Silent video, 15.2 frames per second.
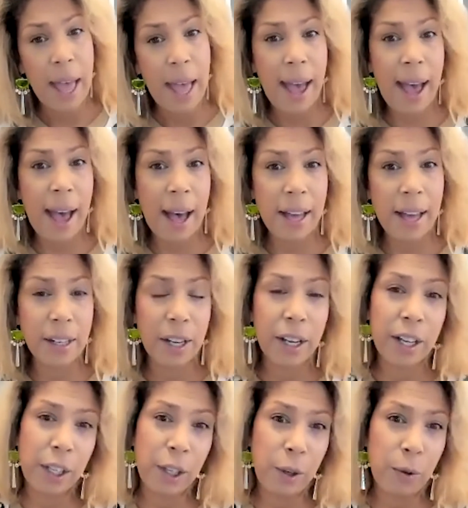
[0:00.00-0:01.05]
at a
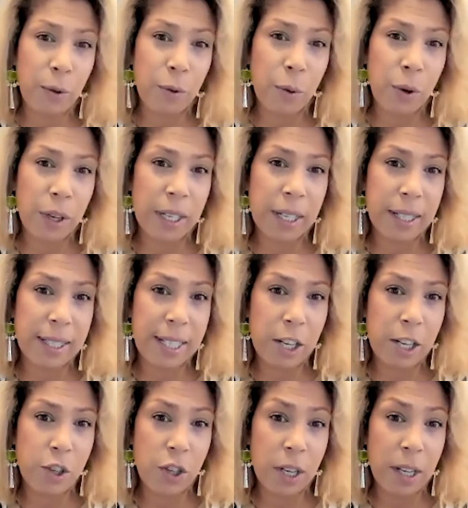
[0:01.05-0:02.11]
youth
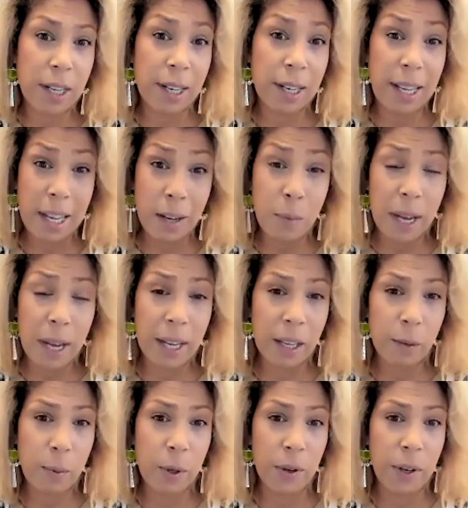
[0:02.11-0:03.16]
organization in my
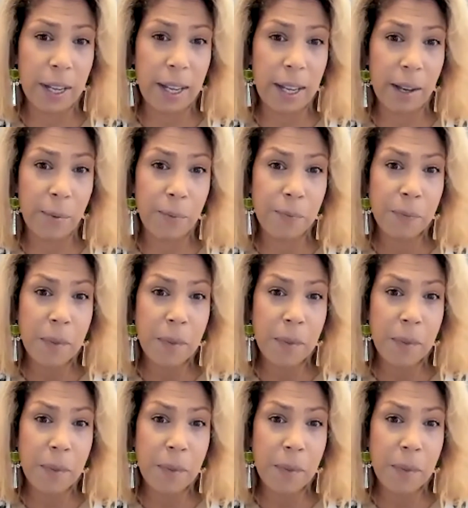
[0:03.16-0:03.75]
community,